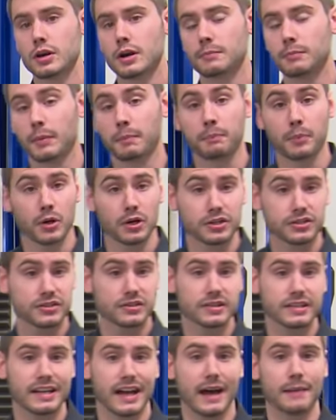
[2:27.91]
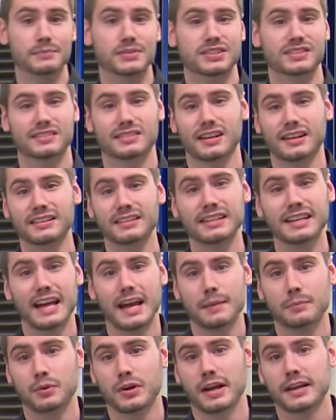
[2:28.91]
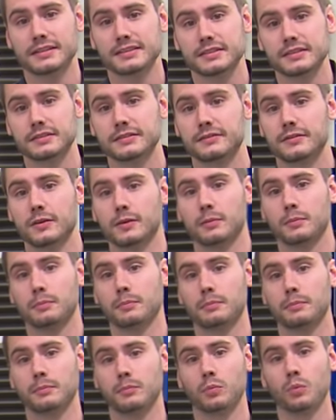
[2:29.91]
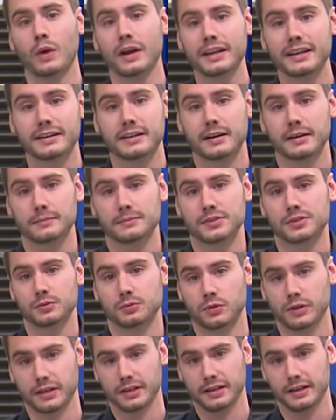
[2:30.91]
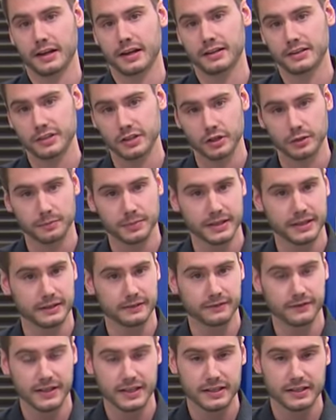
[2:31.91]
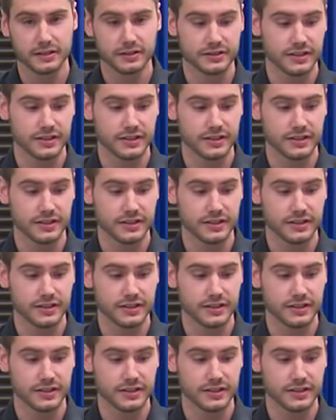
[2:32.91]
but personally, I'm slightly apprehensive when it comes to working on European vehicles.